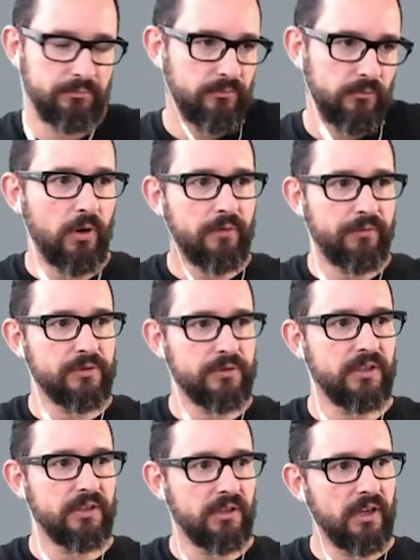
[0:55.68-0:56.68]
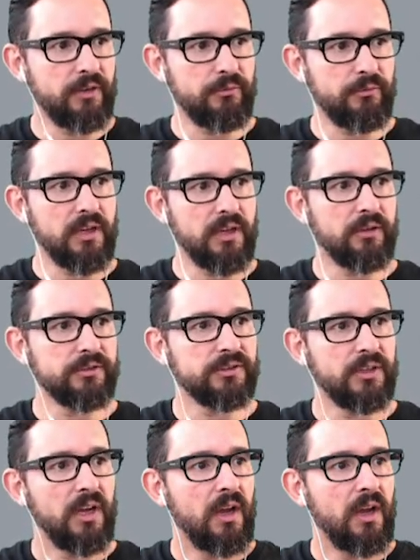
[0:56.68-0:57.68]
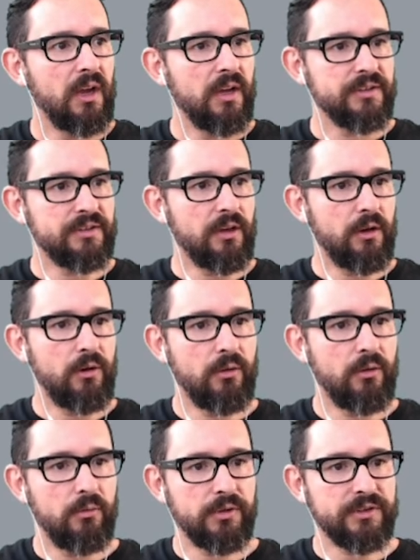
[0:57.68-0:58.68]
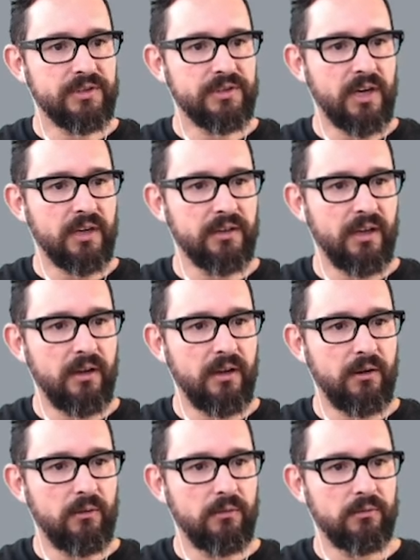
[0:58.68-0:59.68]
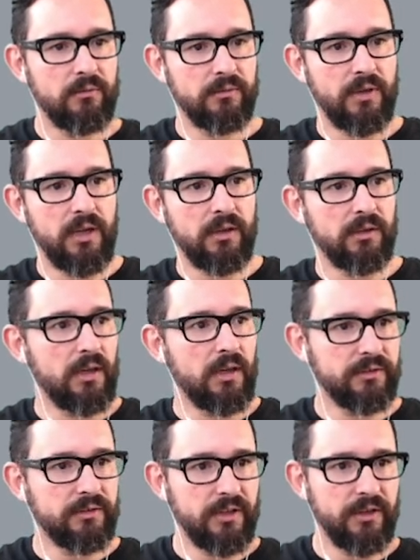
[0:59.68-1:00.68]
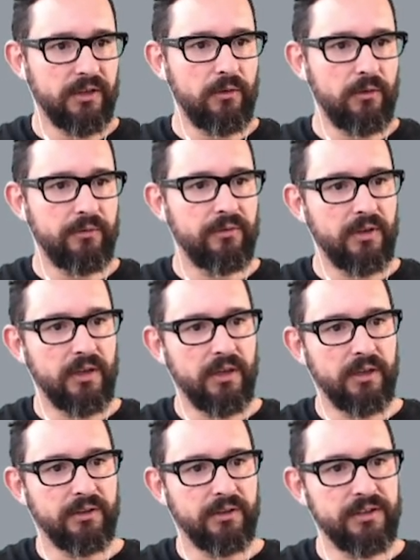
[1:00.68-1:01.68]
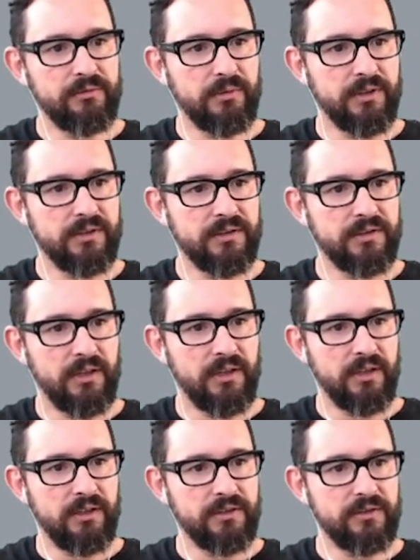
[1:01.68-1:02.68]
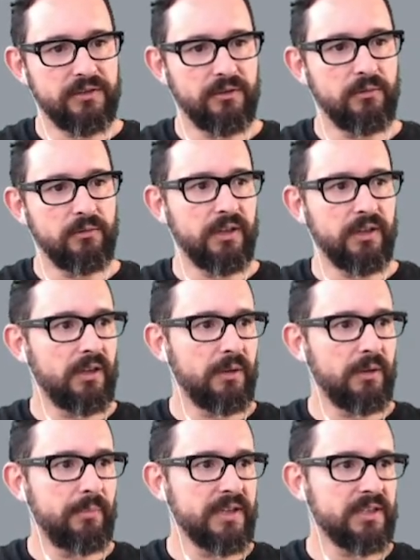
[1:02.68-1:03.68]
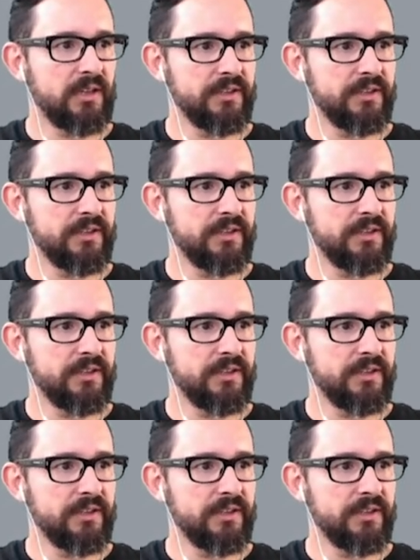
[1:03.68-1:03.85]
workflows and results. So we'll start now. I'll turn it off, these ones, these two, and basically